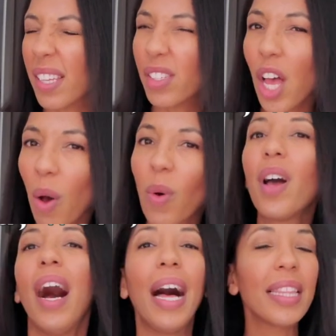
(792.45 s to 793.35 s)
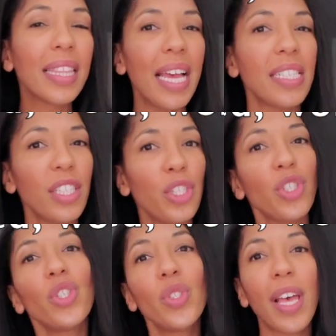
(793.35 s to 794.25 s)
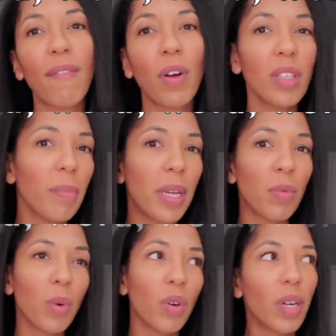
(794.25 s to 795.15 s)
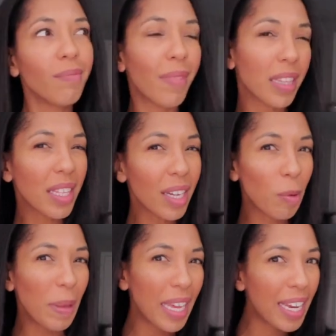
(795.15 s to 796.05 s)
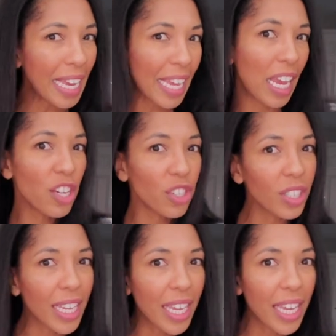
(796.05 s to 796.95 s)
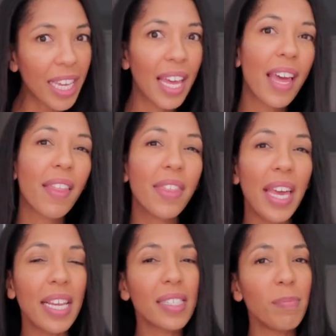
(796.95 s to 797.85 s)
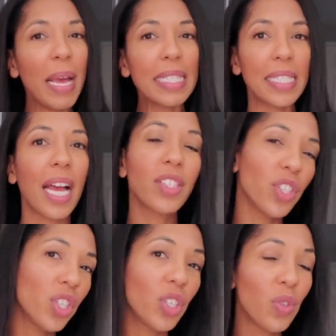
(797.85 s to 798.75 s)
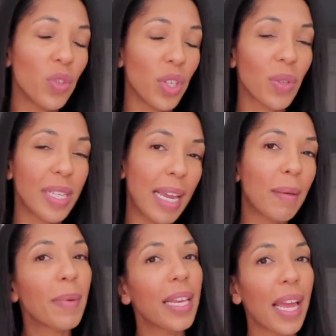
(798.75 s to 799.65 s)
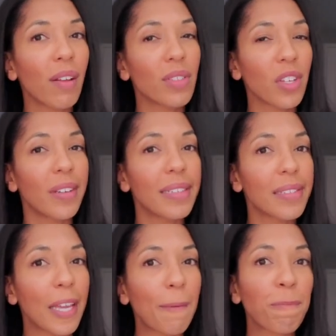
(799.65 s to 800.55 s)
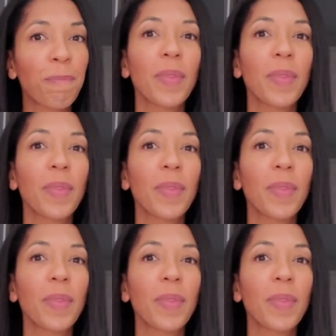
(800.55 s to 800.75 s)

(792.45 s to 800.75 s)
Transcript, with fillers: So unless the shoes have only been worn a little bit occasionally, then it's best not to use those hand-me-downs, honestly.